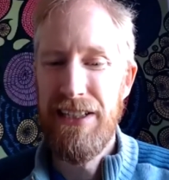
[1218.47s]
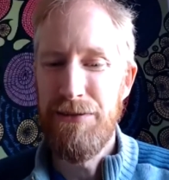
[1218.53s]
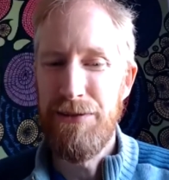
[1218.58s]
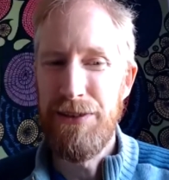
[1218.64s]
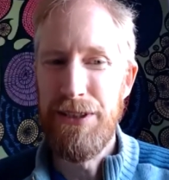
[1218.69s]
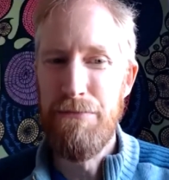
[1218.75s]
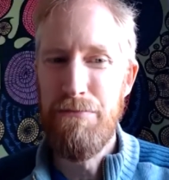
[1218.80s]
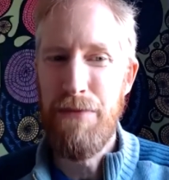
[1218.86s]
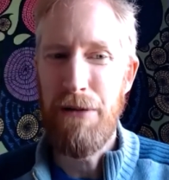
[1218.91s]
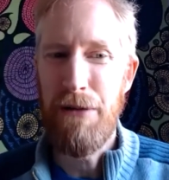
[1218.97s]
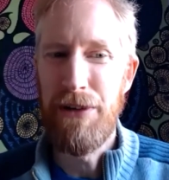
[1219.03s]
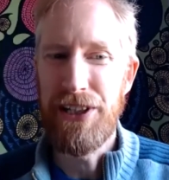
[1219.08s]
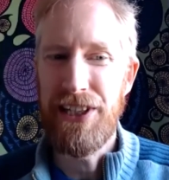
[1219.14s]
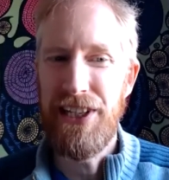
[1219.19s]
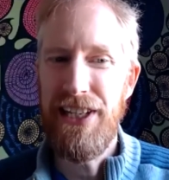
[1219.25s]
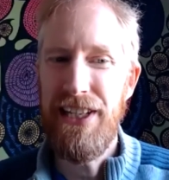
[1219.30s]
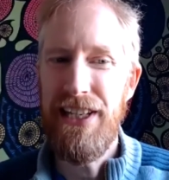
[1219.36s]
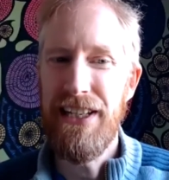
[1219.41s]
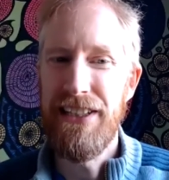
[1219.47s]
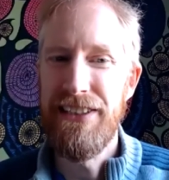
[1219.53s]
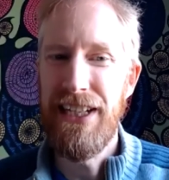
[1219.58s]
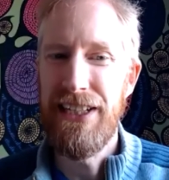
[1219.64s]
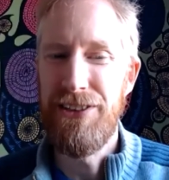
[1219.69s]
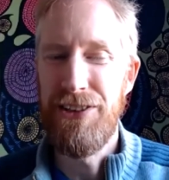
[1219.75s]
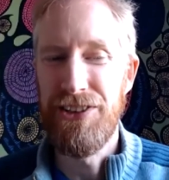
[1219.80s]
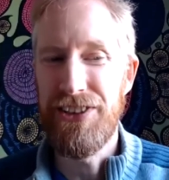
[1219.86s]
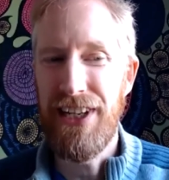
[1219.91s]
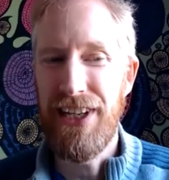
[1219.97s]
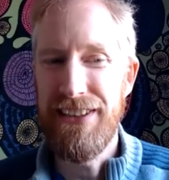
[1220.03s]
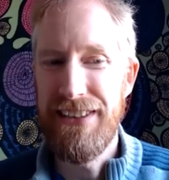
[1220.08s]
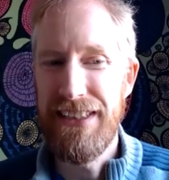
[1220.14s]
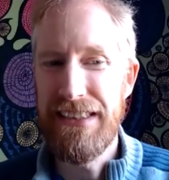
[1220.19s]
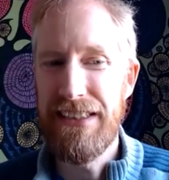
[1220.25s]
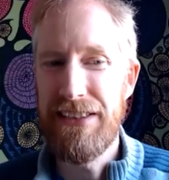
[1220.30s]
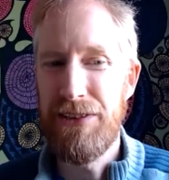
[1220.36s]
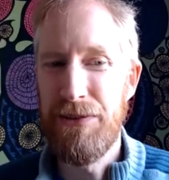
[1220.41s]
with a public key and then you send
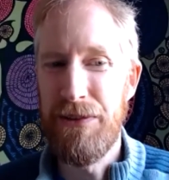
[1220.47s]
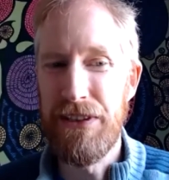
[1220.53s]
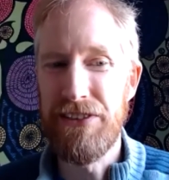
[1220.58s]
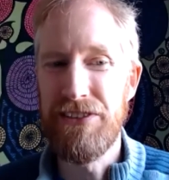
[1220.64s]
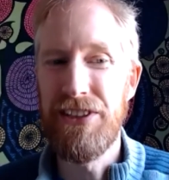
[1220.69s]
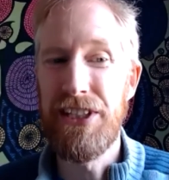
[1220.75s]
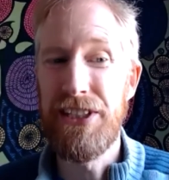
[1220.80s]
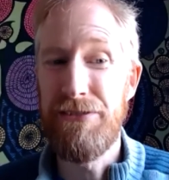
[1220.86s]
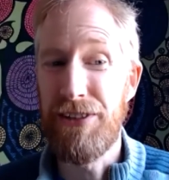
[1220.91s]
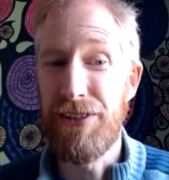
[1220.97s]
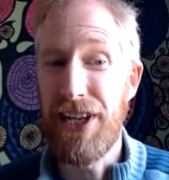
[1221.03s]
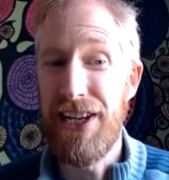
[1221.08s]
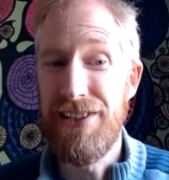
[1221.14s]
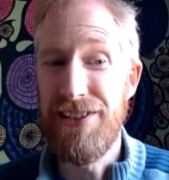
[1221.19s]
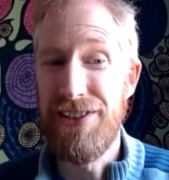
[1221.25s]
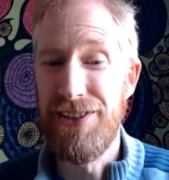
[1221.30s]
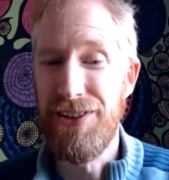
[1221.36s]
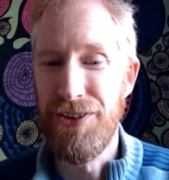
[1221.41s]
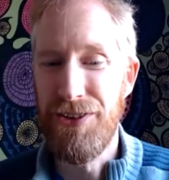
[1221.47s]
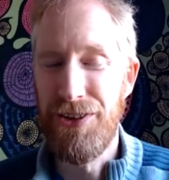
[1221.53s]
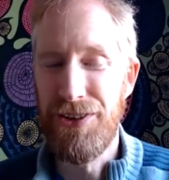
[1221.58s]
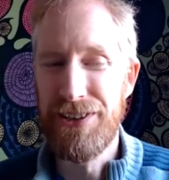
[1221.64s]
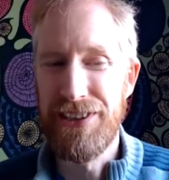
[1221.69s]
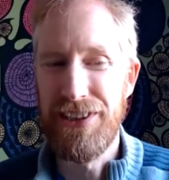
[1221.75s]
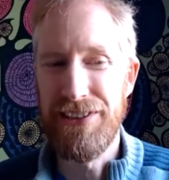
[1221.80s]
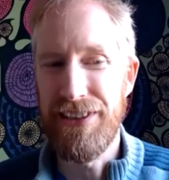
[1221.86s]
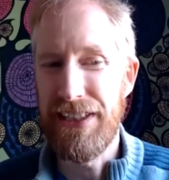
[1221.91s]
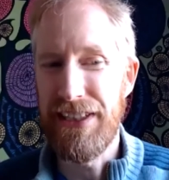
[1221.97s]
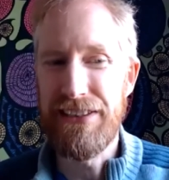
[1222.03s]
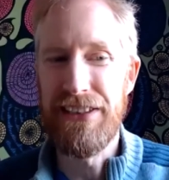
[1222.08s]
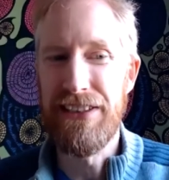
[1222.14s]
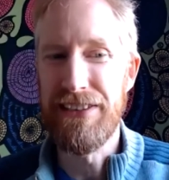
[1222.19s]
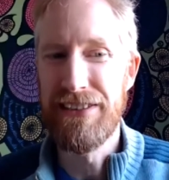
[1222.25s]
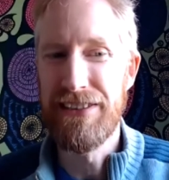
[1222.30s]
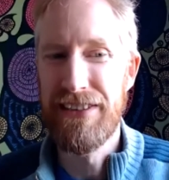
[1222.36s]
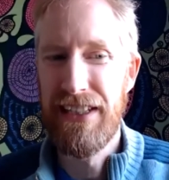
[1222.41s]
it to a certification authority such
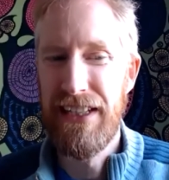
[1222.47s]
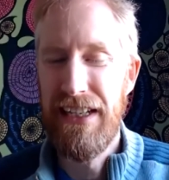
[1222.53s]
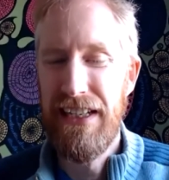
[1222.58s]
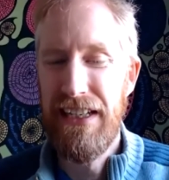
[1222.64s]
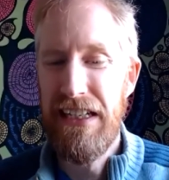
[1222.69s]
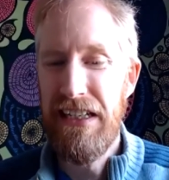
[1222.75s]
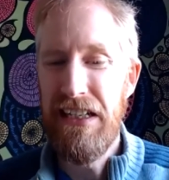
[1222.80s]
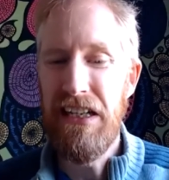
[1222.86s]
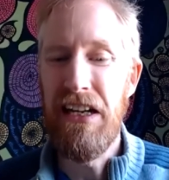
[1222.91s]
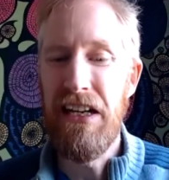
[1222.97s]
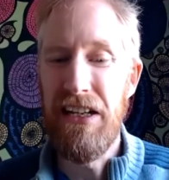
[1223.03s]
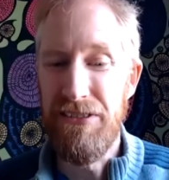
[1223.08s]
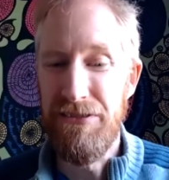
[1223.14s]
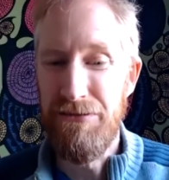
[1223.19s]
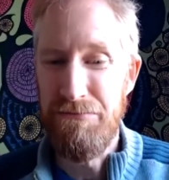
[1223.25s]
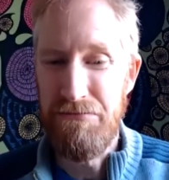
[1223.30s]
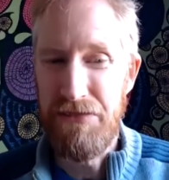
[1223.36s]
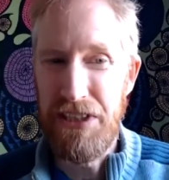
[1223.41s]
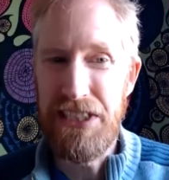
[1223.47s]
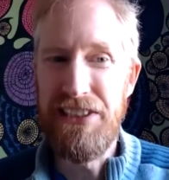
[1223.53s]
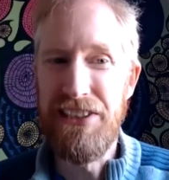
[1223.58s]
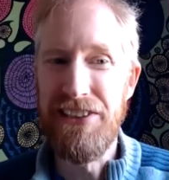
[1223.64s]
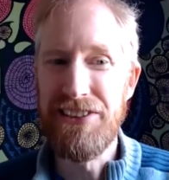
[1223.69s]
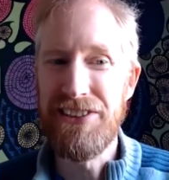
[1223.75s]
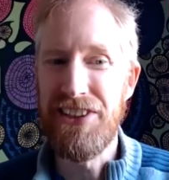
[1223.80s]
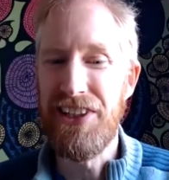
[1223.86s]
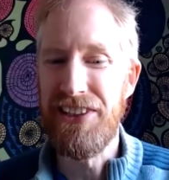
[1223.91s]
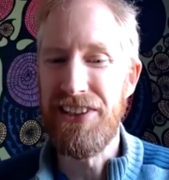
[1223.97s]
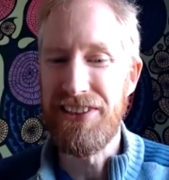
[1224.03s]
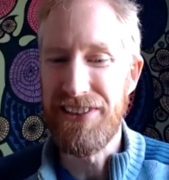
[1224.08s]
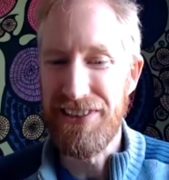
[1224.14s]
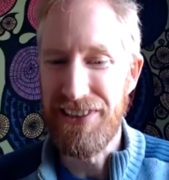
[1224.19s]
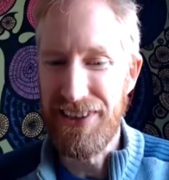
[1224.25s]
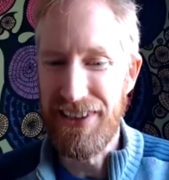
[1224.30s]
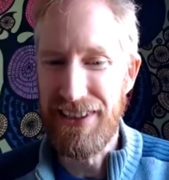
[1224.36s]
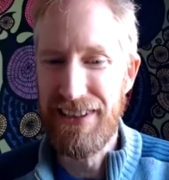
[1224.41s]
as DigiCert
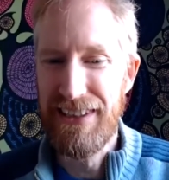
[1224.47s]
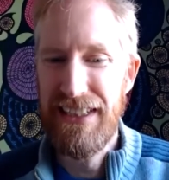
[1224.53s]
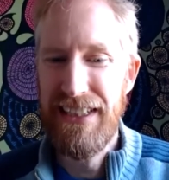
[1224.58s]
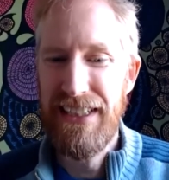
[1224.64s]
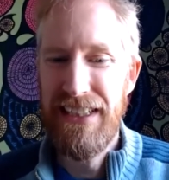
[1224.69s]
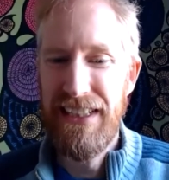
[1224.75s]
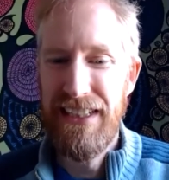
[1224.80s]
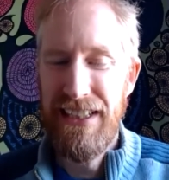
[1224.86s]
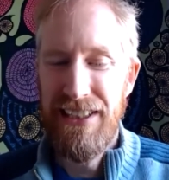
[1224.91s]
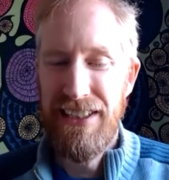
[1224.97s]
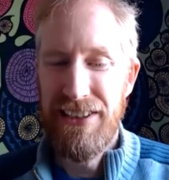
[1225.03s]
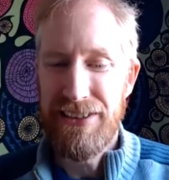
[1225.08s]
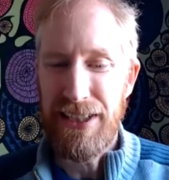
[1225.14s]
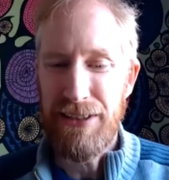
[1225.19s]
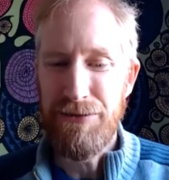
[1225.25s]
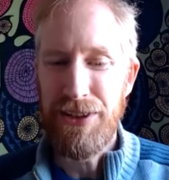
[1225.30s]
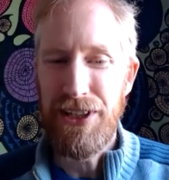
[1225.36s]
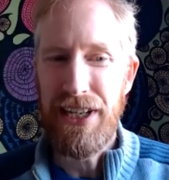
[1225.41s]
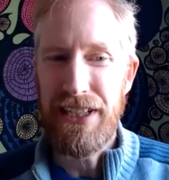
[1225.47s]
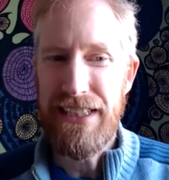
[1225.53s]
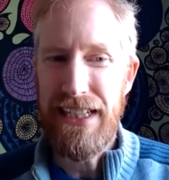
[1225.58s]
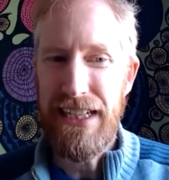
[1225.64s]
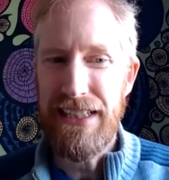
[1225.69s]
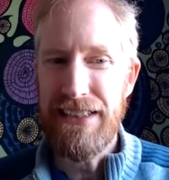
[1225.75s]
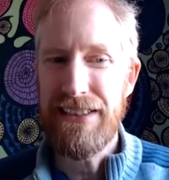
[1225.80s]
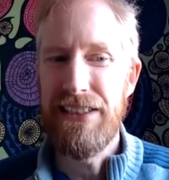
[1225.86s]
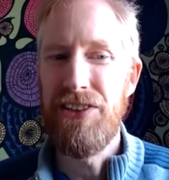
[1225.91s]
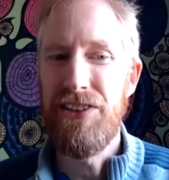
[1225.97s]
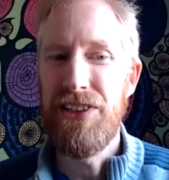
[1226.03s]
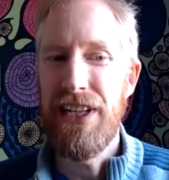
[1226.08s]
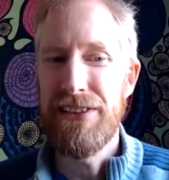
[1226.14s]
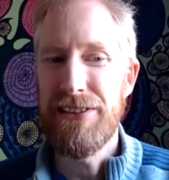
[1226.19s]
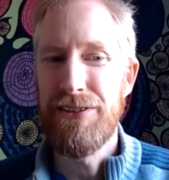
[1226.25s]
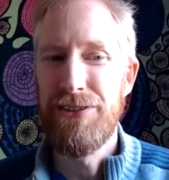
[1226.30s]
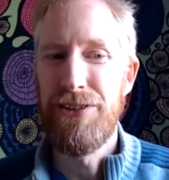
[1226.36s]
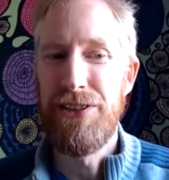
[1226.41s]
or something like that, and you get
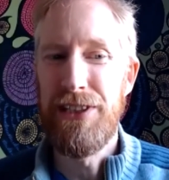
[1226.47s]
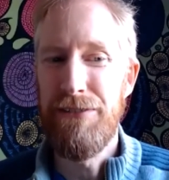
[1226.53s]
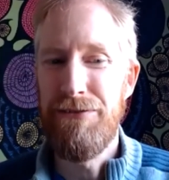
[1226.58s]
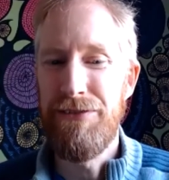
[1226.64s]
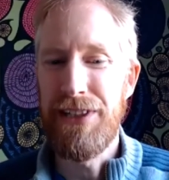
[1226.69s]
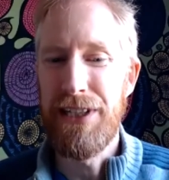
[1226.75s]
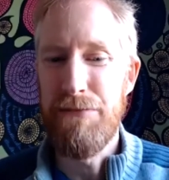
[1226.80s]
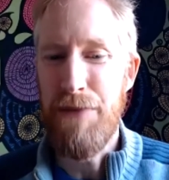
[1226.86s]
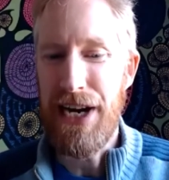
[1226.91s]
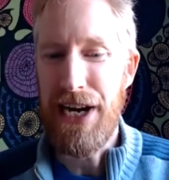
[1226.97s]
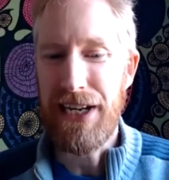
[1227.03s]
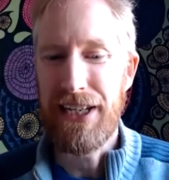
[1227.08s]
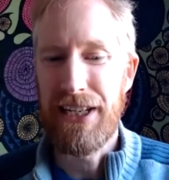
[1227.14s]
a certificate back.